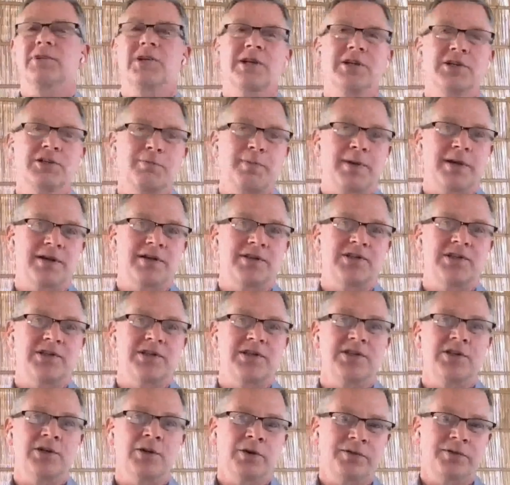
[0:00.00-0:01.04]
transparency.
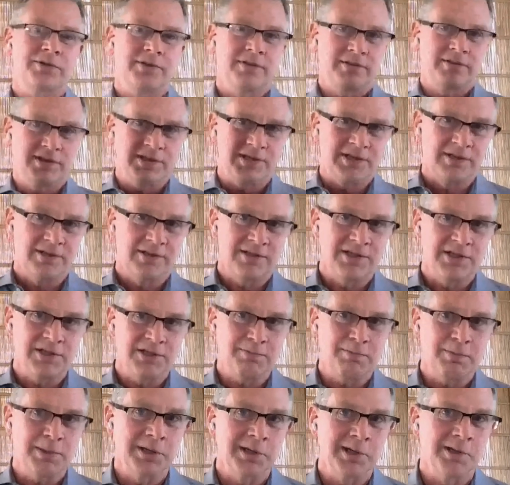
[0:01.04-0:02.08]
You know, the, these
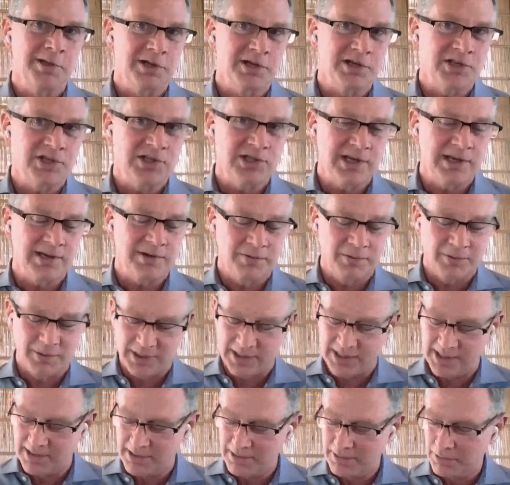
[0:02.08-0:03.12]
pillars that
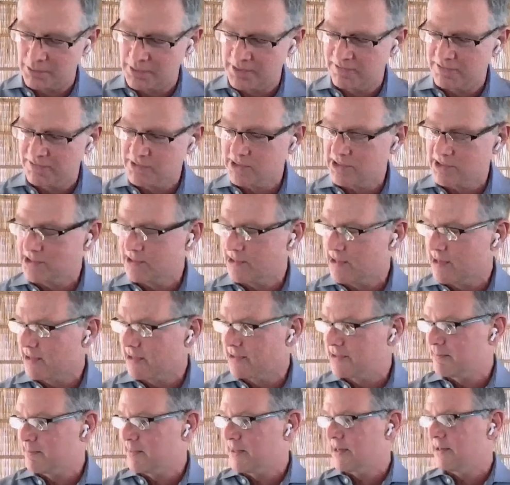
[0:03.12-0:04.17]
uh, we've
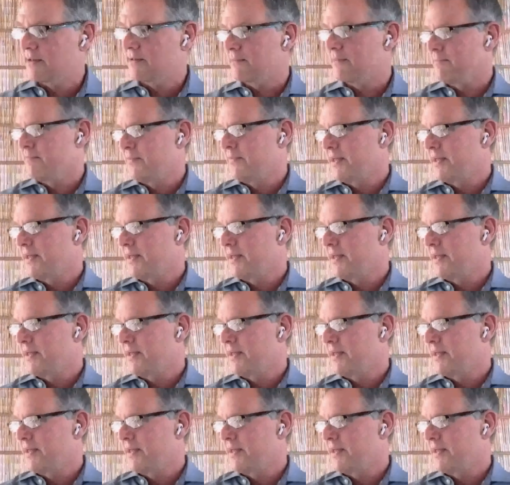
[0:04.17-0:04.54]
talked about